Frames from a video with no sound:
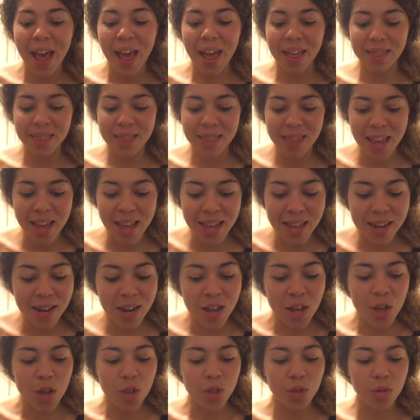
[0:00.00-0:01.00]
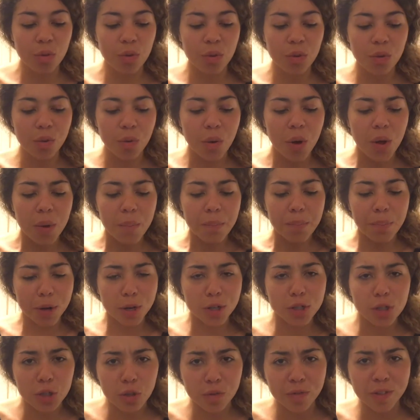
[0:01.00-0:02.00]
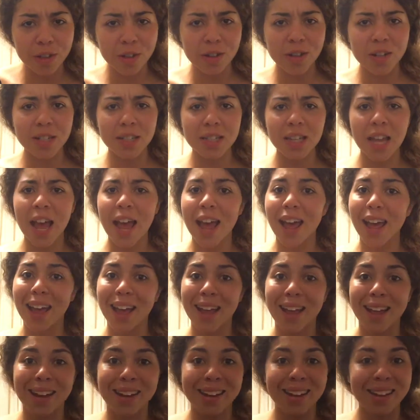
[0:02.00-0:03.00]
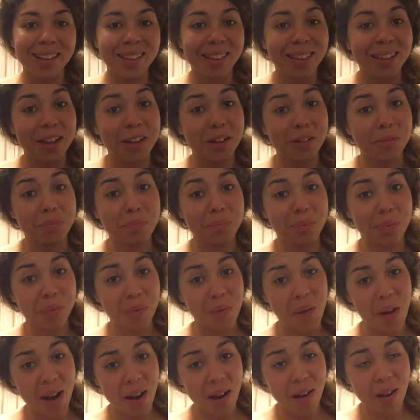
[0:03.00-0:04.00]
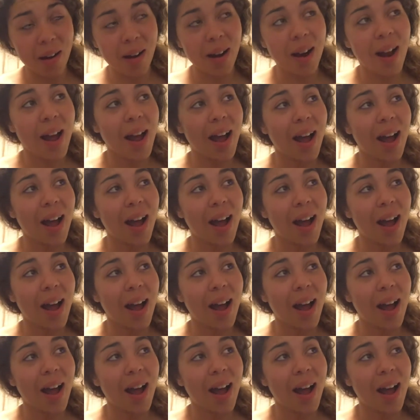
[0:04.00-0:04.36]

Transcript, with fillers: And then through perseverance and a lot of prayer,